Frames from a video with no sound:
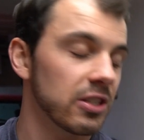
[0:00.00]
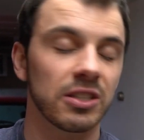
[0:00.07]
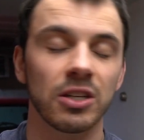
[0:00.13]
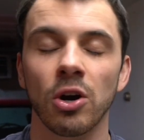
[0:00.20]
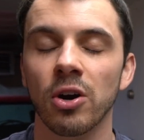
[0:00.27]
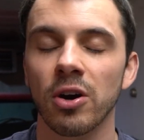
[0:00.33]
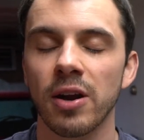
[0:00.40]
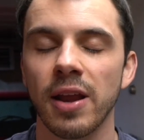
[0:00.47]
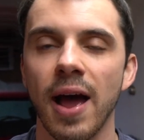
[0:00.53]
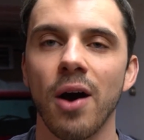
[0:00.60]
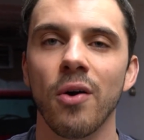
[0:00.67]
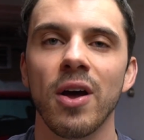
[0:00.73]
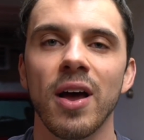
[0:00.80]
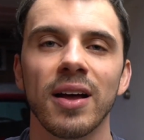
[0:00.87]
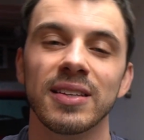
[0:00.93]
turned
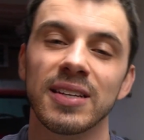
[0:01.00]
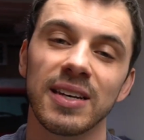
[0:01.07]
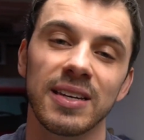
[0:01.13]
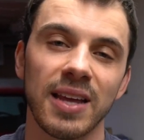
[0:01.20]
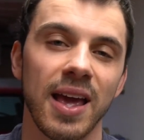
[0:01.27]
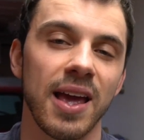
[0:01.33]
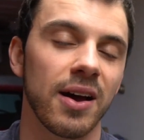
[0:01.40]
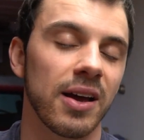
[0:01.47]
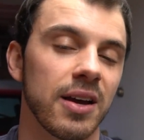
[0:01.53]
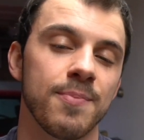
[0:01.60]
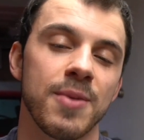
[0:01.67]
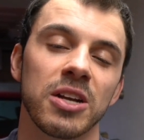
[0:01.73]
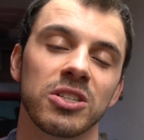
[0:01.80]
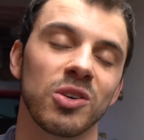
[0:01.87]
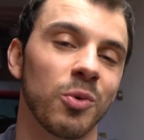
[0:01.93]
out. Today, like I
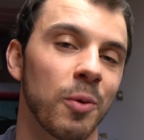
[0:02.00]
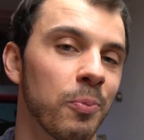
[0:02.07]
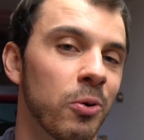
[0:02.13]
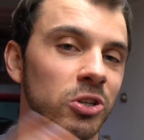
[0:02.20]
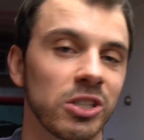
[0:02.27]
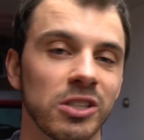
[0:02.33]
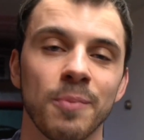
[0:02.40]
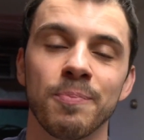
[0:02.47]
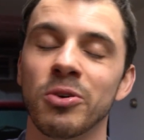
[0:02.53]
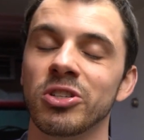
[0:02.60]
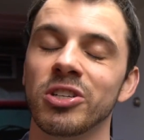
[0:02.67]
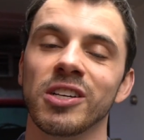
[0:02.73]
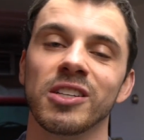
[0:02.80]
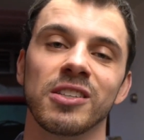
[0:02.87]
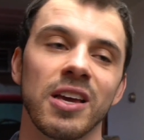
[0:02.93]
mentioned, we're pushing the
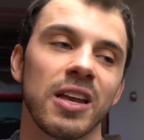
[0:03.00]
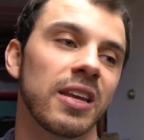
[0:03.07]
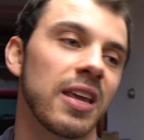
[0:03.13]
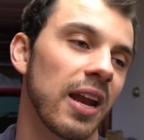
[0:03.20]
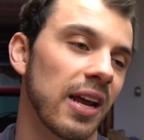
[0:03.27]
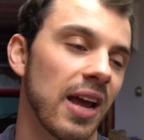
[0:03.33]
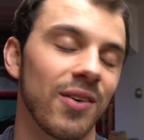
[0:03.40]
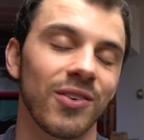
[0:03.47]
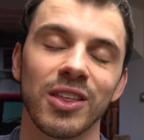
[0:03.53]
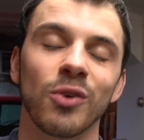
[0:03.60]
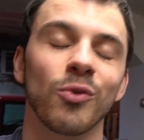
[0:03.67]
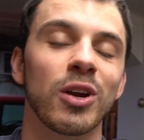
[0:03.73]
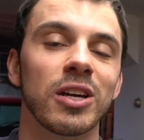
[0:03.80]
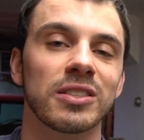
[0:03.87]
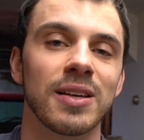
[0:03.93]
bushings in, getting everything
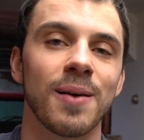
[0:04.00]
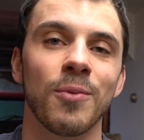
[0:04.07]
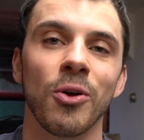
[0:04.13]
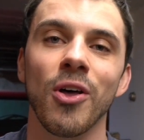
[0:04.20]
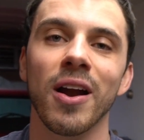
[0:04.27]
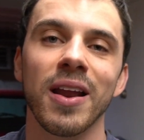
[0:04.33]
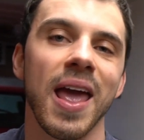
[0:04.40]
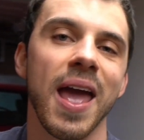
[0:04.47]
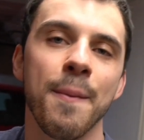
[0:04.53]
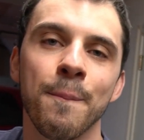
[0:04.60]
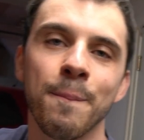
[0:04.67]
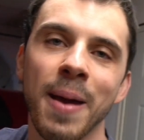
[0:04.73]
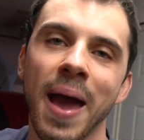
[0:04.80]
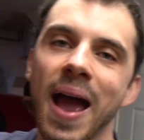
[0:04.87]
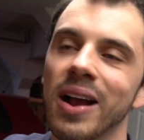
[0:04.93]
reassembled on it and
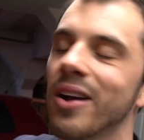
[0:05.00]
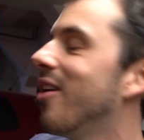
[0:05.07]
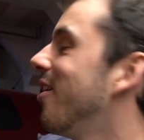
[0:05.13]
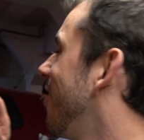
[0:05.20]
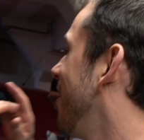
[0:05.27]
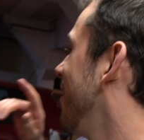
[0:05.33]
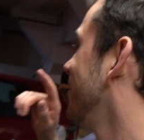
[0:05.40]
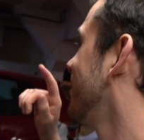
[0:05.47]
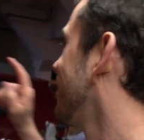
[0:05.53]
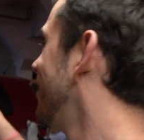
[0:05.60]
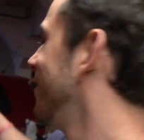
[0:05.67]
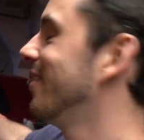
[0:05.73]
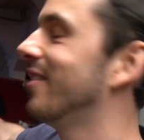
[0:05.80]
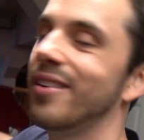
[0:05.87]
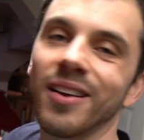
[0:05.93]
back on
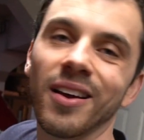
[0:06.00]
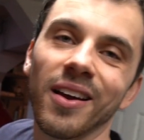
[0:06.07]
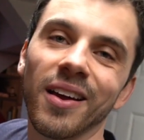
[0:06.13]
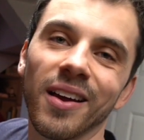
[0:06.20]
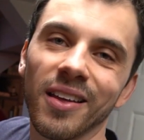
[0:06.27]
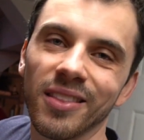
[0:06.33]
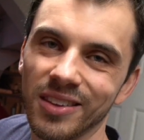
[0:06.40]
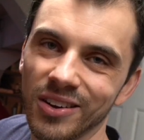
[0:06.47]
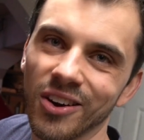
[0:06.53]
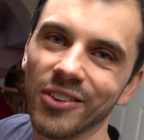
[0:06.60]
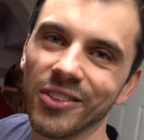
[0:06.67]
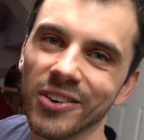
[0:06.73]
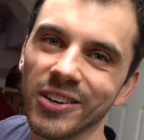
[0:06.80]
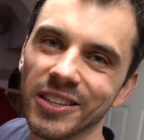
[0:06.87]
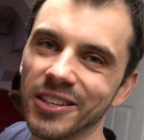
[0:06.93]
the
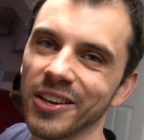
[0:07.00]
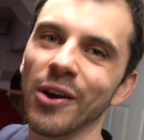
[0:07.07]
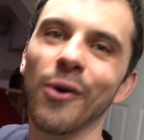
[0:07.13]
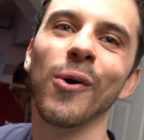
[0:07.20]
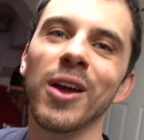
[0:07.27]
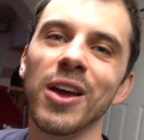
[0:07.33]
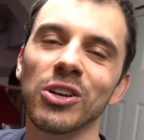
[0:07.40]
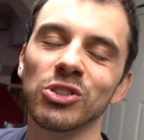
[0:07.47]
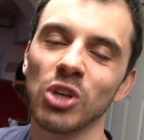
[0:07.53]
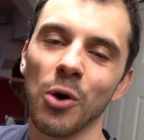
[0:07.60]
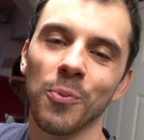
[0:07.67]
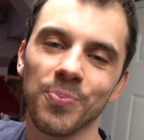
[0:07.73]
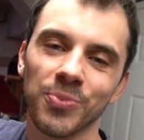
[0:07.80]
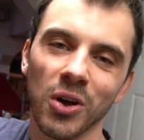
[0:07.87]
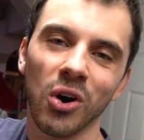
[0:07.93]
R32.
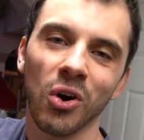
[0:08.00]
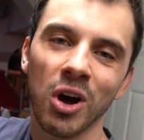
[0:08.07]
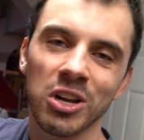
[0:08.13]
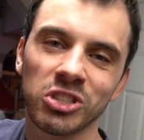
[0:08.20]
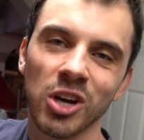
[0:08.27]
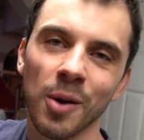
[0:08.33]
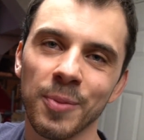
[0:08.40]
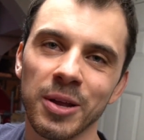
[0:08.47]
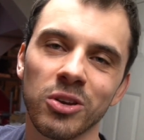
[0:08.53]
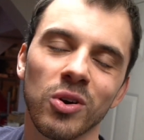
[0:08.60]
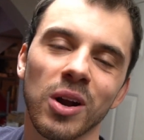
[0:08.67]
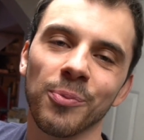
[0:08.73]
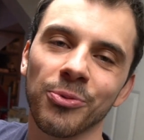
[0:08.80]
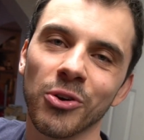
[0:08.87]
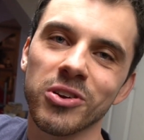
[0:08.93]
So let's jump into
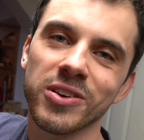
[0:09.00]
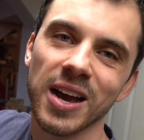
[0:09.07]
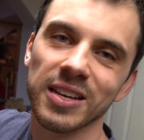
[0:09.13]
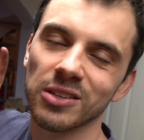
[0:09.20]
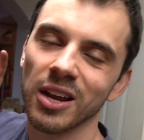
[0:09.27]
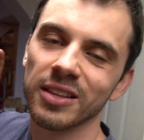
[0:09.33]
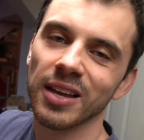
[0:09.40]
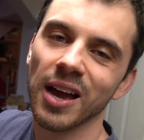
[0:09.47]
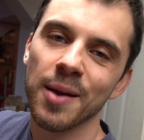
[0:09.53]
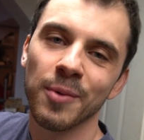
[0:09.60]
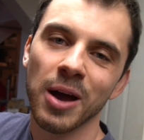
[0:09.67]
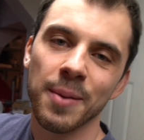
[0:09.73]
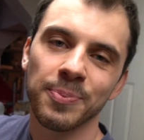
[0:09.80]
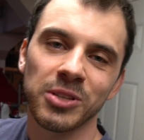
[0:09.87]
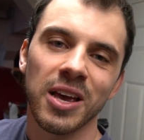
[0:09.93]
it, throw you guys on a time
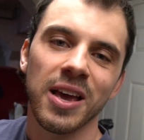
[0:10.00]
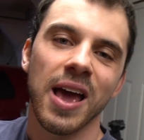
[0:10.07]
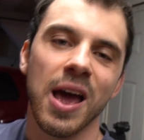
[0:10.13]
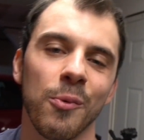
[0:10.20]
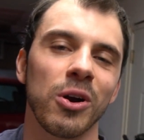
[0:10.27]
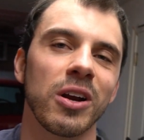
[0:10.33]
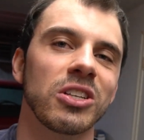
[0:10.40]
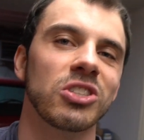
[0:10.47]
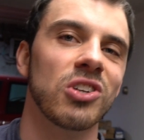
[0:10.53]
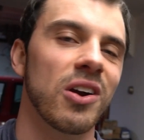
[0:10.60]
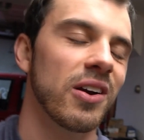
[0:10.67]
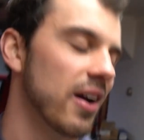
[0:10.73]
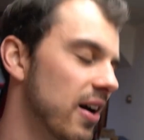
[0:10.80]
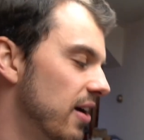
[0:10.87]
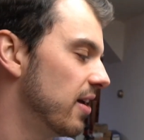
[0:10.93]
lapse, and we're gonna
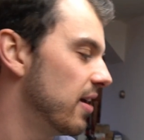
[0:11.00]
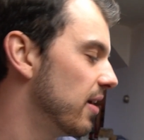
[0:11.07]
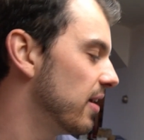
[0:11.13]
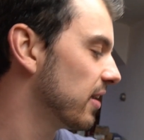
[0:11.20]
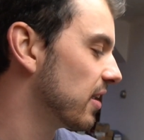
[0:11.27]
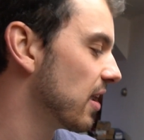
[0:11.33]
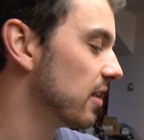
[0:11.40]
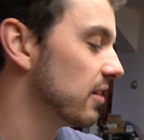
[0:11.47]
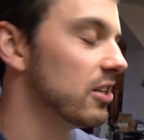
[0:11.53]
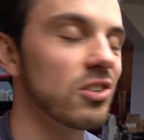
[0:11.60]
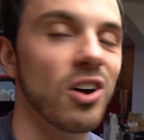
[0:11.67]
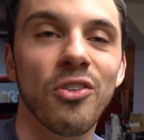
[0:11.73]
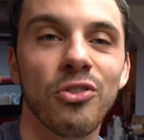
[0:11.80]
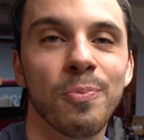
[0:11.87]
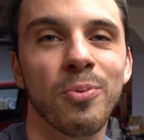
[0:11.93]
start getting these
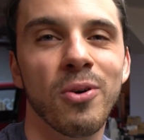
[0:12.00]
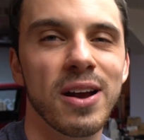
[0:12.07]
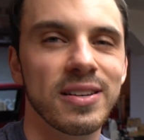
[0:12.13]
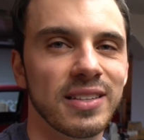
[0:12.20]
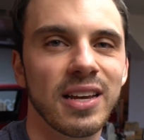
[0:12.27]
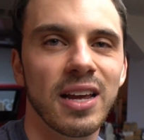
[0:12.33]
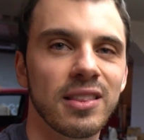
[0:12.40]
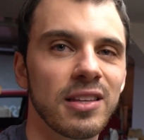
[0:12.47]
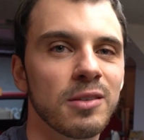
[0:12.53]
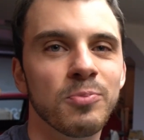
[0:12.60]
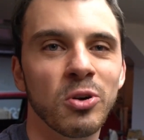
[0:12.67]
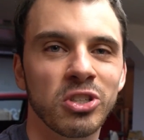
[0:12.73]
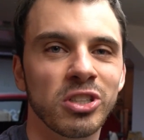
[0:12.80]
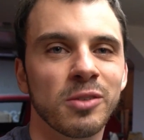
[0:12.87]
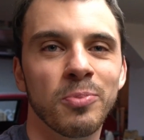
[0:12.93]
on the press to get these
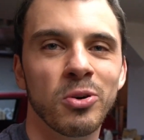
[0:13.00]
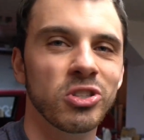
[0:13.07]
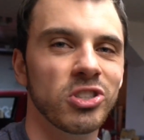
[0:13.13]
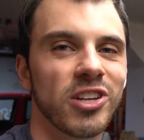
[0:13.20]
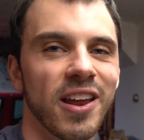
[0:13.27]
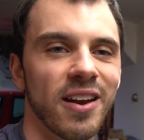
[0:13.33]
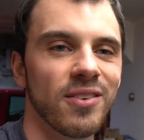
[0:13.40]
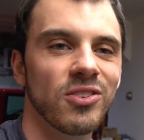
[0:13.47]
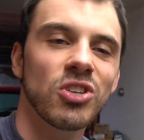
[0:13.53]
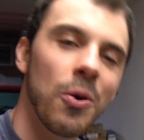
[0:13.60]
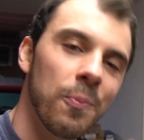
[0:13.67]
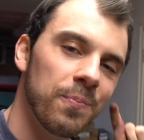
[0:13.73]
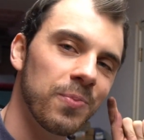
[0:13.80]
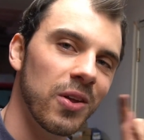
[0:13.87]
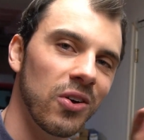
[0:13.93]
bushings pushed in. So
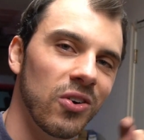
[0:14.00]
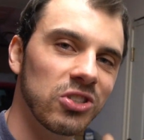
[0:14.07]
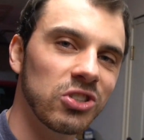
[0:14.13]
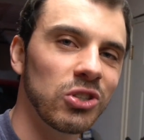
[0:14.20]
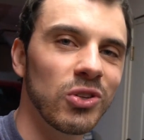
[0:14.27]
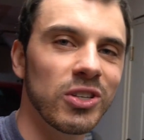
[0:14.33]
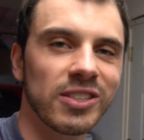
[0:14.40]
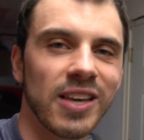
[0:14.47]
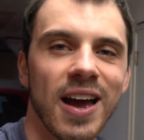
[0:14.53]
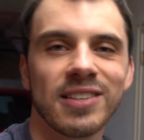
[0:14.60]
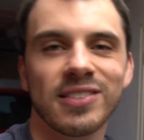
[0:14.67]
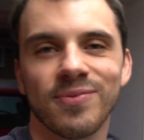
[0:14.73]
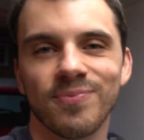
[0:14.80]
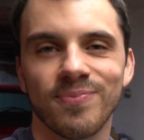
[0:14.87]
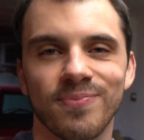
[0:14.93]
let's do this, guys.